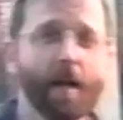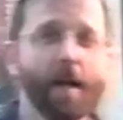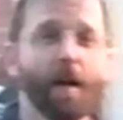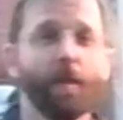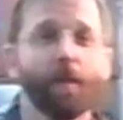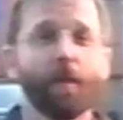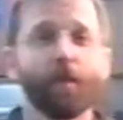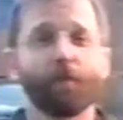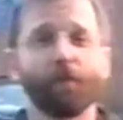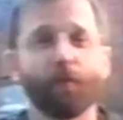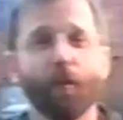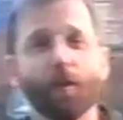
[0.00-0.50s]

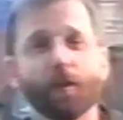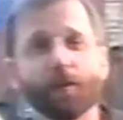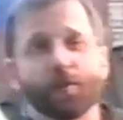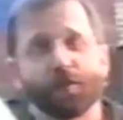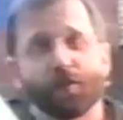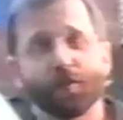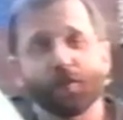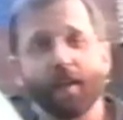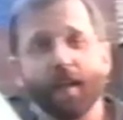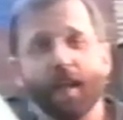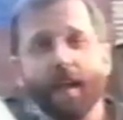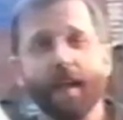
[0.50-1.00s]
The first
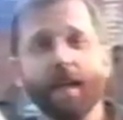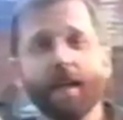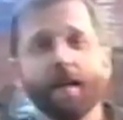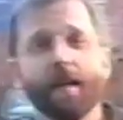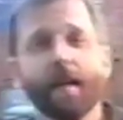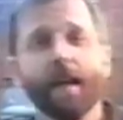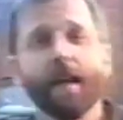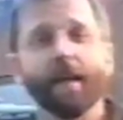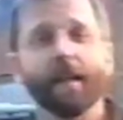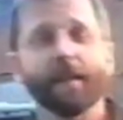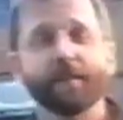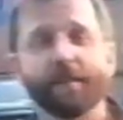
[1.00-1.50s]
C
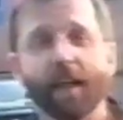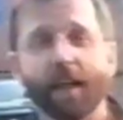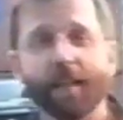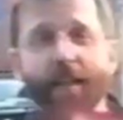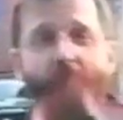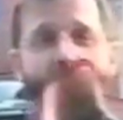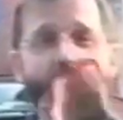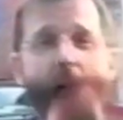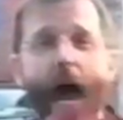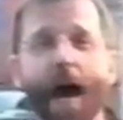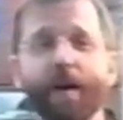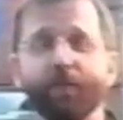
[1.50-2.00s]
is that you
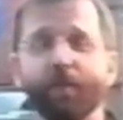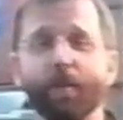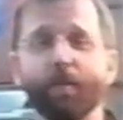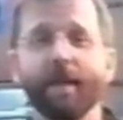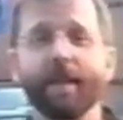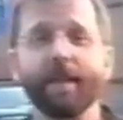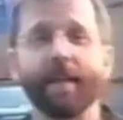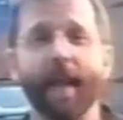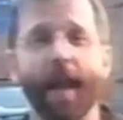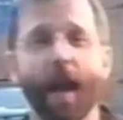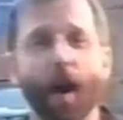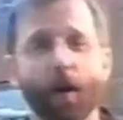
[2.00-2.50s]
have to be
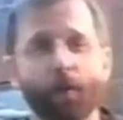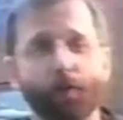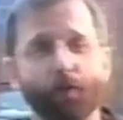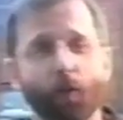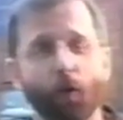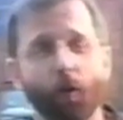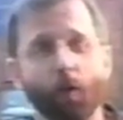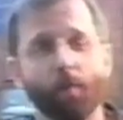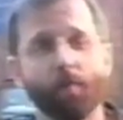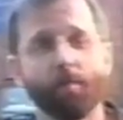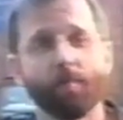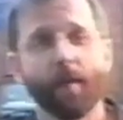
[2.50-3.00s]

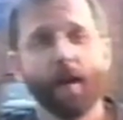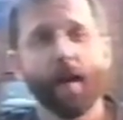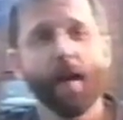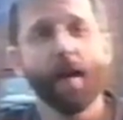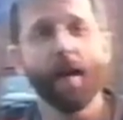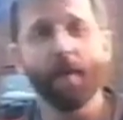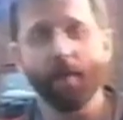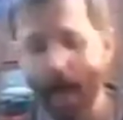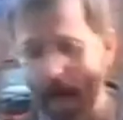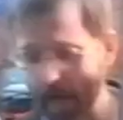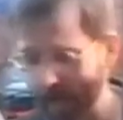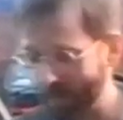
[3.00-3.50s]
careful.
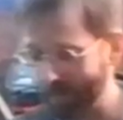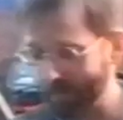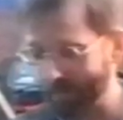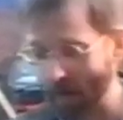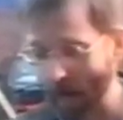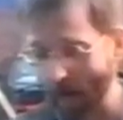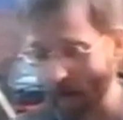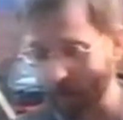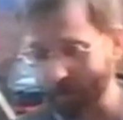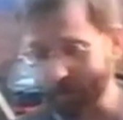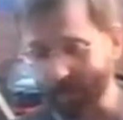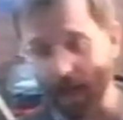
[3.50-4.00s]
That
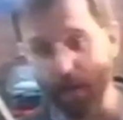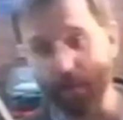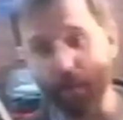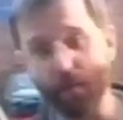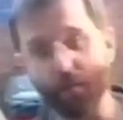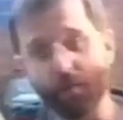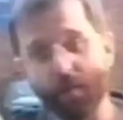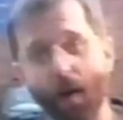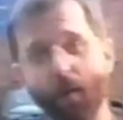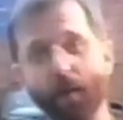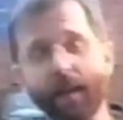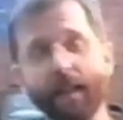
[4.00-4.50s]
involves, at the
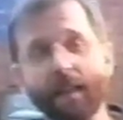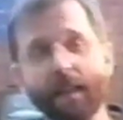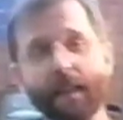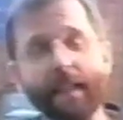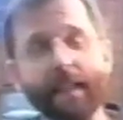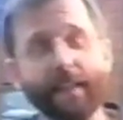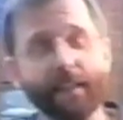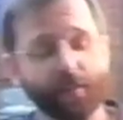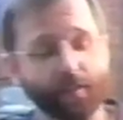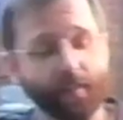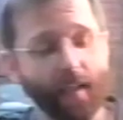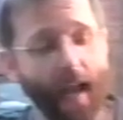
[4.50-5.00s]
very
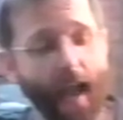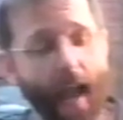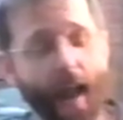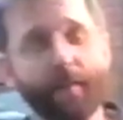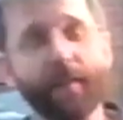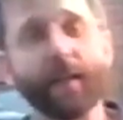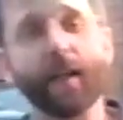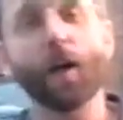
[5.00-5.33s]
least, having